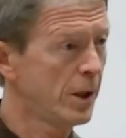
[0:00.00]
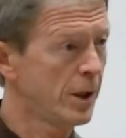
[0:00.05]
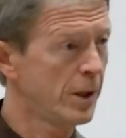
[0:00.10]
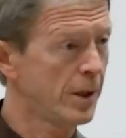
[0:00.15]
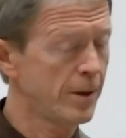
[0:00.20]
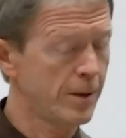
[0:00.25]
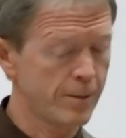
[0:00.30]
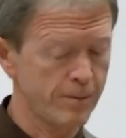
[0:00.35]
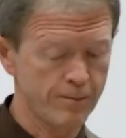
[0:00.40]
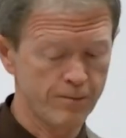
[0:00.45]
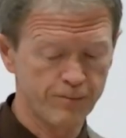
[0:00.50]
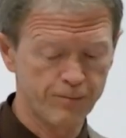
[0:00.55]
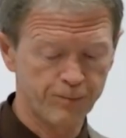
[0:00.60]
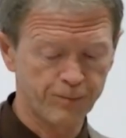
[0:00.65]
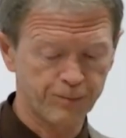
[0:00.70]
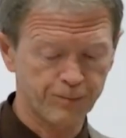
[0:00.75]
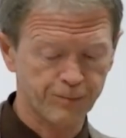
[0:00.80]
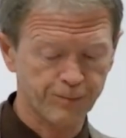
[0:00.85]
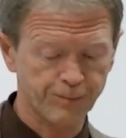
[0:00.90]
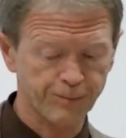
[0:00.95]

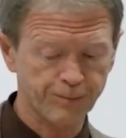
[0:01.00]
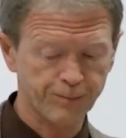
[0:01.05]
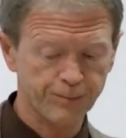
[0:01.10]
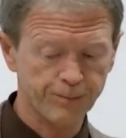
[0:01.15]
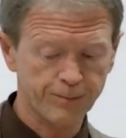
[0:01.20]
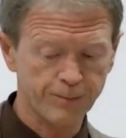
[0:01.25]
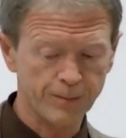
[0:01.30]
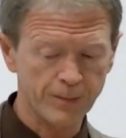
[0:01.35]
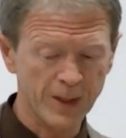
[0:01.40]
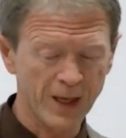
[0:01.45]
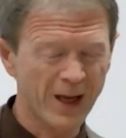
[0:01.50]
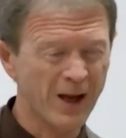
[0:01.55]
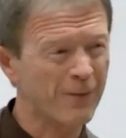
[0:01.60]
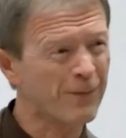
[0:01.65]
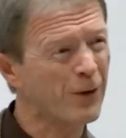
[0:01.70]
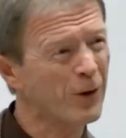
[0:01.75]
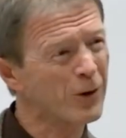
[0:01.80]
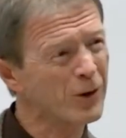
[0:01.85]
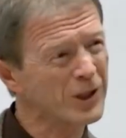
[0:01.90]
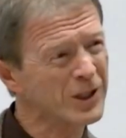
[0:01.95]
um,
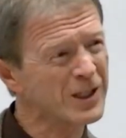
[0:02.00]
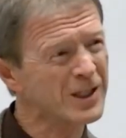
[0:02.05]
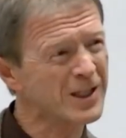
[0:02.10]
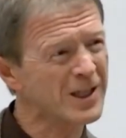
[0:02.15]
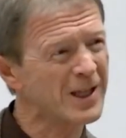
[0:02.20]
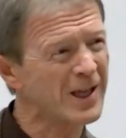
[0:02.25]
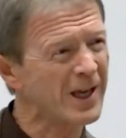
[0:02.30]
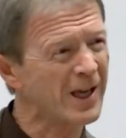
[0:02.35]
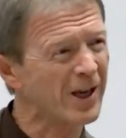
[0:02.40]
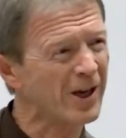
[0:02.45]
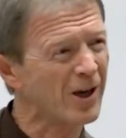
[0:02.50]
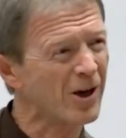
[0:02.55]
efforts that